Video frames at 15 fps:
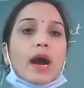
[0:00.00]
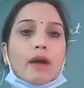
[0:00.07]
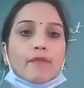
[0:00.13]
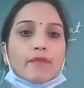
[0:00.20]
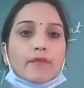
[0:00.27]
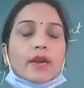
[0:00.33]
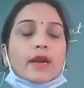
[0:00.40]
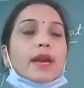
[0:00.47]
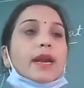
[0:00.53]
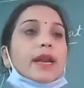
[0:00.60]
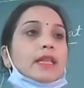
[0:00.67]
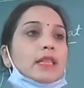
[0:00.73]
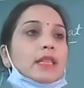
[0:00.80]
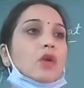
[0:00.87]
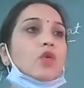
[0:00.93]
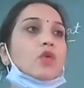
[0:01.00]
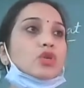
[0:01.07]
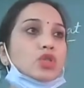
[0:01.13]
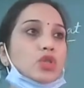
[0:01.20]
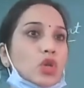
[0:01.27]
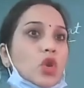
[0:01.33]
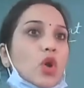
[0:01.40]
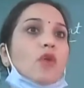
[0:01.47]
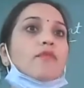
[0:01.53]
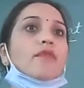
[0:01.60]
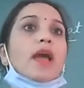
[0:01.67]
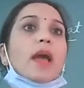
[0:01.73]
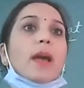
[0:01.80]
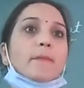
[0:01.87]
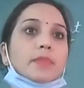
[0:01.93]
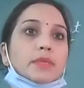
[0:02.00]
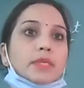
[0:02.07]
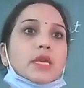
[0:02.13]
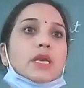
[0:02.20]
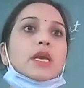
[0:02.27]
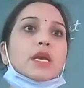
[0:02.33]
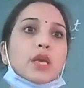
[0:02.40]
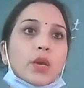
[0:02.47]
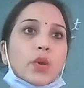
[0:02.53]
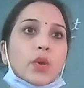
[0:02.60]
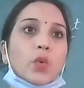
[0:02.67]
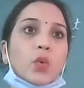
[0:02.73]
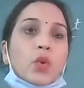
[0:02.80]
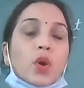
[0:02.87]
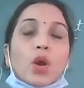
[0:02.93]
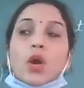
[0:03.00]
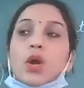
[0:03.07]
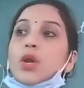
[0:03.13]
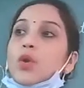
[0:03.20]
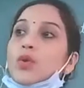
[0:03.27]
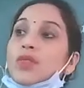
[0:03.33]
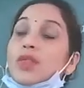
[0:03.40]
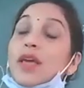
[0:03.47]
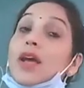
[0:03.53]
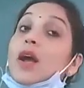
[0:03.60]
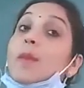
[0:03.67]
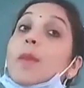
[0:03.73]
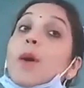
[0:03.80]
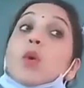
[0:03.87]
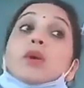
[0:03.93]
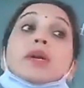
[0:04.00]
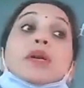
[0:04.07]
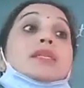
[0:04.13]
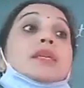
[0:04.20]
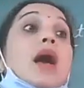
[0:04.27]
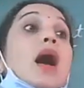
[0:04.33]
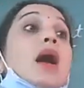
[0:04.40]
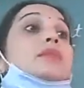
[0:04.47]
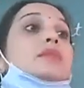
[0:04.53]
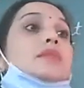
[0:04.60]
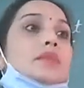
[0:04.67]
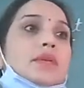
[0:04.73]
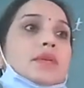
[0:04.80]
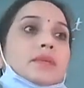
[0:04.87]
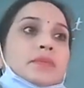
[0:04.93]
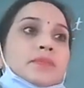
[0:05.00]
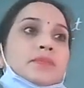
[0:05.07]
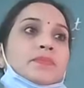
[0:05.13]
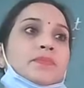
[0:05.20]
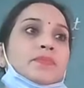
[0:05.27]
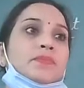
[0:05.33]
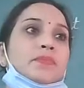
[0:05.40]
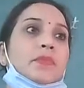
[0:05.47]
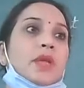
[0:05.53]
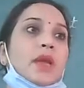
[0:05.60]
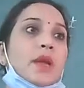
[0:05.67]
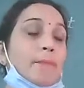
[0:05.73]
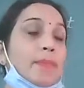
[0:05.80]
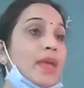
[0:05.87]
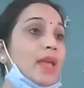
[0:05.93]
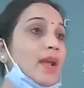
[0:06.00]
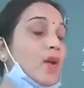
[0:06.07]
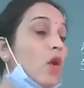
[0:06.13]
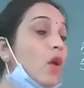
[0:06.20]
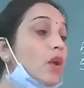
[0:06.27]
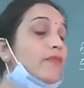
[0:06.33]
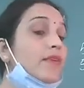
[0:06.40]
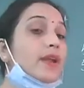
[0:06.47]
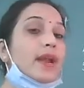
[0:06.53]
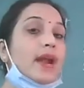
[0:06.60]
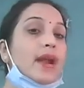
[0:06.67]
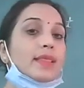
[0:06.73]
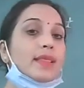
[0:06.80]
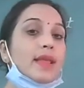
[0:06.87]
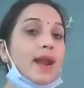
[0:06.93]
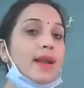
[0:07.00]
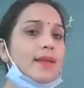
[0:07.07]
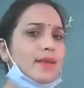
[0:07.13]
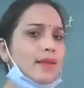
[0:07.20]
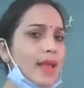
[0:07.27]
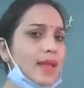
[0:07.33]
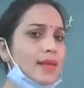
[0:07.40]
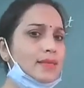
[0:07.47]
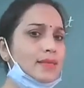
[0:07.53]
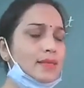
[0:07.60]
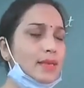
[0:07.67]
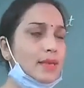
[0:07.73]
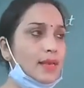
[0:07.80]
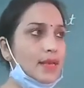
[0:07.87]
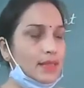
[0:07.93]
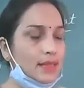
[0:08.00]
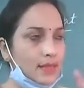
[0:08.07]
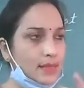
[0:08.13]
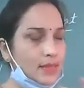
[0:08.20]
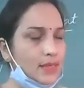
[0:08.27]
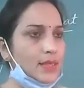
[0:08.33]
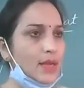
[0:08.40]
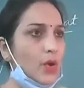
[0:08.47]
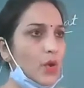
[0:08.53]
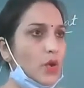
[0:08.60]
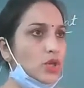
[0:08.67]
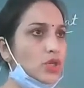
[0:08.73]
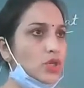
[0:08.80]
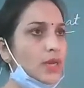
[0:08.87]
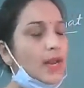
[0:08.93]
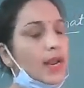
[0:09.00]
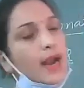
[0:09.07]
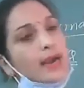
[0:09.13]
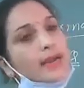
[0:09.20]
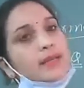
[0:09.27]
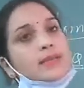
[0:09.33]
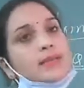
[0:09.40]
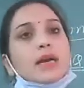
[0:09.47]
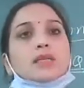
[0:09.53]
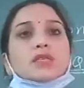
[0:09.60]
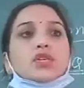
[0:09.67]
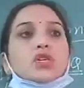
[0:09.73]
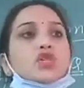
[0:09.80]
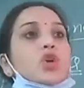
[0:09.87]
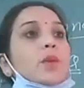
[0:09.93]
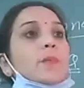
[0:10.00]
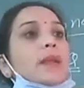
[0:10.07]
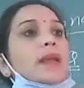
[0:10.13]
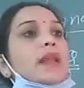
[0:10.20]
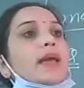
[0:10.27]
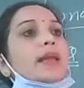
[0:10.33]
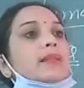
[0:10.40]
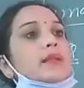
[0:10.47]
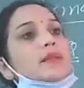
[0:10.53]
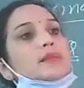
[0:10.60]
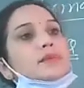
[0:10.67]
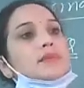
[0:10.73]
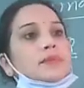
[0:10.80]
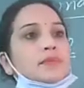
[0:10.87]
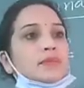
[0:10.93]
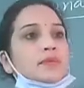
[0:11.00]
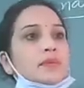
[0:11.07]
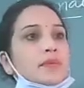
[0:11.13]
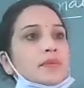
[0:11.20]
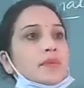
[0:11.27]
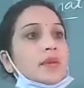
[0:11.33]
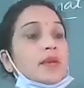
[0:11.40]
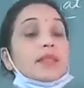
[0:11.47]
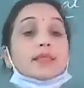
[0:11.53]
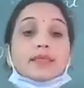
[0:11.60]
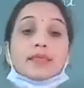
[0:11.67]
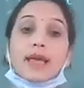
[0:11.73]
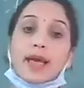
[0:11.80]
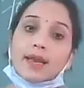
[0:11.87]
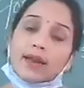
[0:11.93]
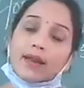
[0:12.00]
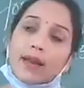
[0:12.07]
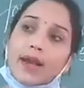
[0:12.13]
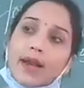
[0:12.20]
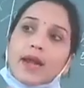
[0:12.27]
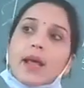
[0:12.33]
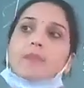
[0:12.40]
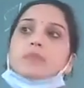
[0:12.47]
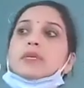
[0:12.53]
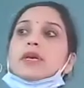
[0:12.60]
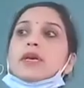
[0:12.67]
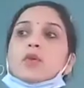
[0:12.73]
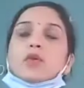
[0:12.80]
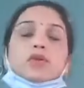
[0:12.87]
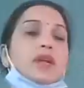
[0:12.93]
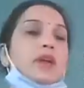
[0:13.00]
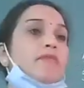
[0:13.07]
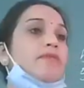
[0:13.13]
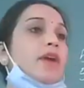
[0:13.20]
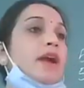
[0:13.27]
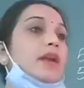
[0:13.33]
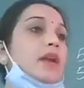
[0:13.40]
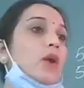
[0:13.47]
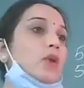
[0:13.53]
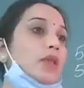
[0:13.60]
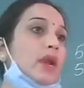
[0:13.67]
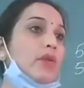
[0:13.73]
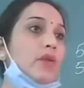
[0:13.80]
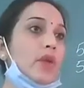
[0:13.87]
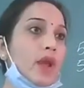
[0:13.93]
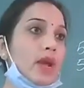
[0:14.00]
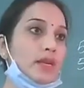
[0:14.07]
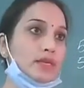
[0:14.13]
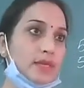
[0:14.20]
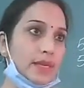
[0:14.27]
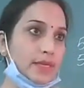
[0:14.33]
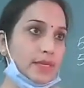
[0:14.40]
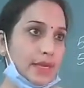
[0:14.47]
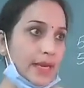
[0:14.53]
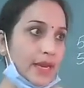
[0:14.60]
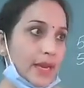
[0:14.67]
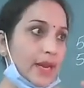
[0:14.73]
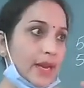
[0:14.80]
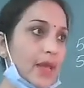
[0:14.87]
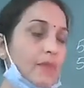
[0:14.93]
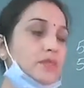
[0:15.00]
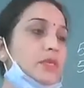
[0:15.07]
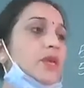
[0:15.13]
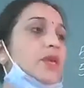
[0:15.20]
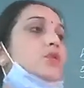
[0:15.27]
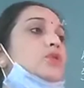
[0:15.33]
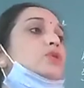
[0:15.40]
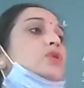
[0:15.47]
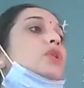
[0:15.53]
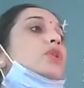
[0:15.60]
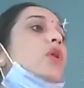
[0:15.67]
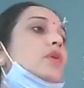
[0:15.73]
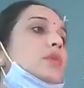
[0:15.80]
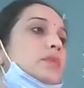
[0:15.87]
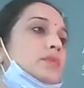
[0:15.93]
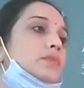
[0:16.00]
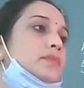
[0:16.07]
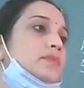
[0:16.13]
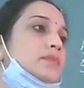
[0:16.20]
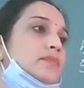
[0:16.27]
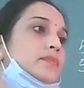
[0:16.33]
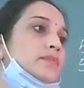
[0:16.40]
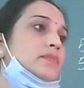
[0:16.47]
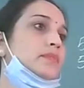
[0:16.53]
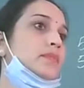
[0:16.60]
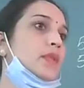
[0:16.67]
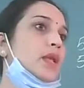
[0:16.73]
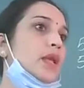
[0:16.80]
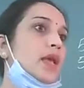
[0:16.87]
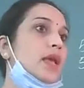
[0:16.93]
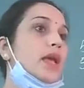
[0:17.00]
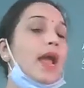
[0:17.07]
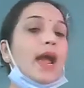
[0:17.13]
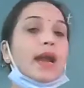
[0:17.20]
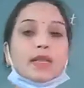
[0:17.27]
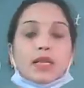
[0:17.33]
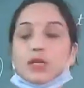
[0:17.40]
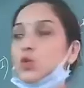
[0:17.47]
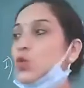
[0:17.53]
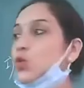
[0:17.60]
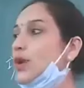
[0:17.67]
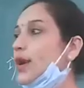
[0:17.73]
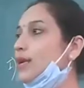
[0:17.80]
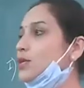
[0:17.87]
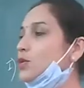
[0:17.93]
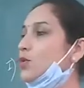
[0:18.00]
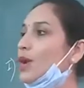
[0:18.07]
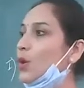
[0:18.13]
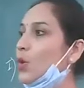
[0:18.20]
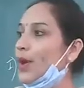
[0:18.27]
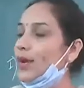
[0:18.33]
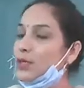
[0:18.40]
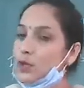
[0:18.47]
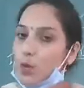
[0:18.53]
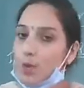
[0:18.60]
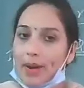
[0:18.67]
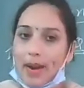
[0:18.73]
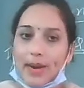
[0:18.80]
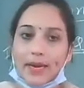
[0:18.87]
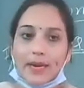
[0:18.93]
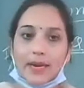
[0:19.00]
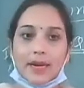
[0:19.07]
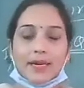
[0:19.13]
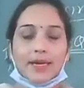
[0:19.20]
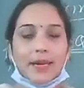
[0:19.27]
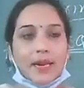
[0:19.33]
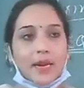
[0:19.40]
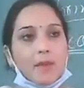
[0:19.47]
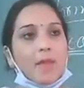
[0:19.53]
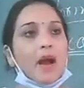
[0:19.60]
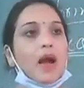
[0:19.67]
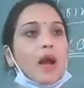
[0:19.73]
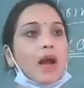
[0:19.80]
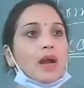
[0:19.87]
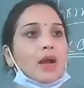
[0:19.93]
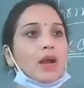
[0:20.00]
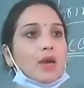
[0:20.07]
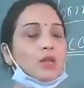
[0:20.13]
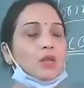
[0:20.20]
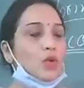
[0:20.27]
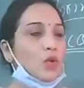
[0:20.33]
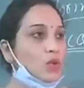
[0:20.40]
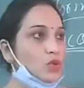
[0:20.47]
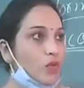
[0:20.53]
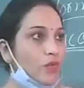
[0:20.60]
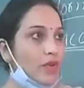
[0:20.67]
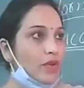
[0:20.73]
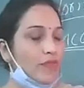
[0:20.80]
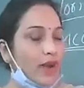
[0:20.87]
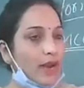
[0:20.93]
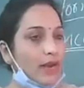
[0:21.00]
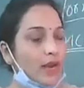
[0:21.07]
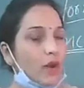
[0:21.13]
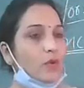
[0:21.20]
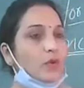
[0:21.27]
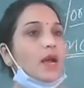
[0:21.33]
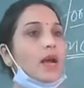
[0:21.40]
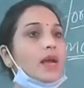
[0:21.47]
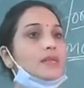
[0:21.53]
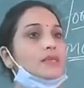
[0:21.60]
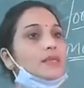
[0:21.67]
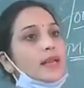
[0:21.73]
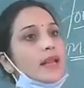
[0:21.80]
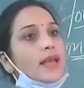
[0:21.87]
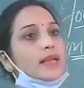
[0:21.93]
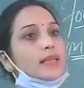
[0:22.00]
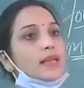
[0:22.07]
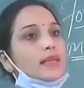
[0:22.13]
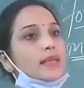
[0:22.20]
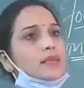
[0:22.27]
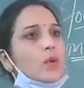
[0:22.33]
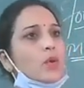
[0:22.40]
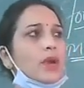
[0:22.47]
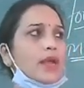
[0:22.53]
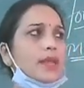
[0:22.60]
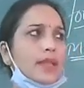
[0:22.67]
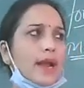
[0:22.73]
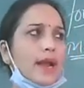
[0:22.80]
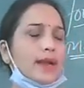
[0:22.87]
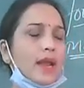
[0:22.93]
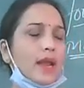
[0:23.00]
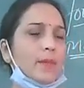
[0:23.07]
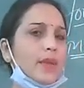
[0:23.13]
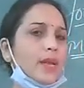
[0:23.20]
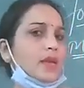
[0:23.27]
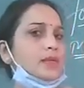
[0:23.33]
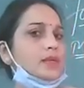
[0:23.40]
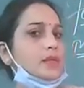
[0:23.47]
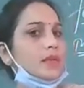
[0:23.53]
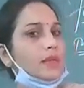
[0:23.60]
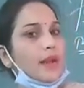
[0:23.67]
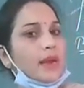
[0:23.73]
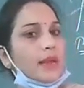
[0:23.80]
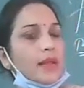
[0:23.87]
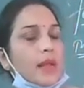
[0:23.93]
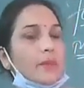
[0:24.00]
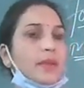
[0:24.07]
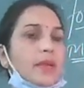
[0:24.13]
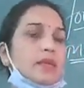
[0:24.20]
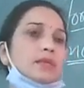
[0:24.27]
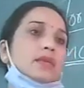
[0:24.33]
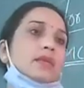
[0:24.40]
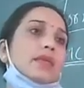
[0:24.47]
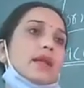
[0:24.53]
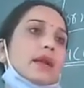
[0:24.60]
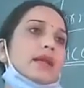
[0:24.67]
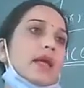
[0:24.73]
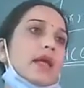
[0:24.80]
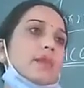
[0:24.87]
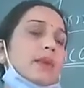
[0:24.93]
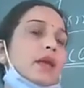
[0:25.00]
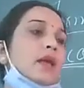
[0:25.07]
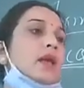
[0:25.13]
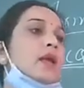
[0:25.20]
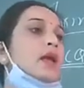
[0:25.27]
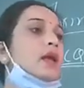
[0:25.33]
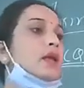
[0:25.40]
after reading the question of MCQ, you think about its answer. Be confident that yes, this is a question and this answer should be like this. Then read MCQs and find out that your answer is hidden in MCQs or not. And the students who are going to blindly tick mark, those who will find out the answer like this, okay, that can be answered, that can be answered, that can be,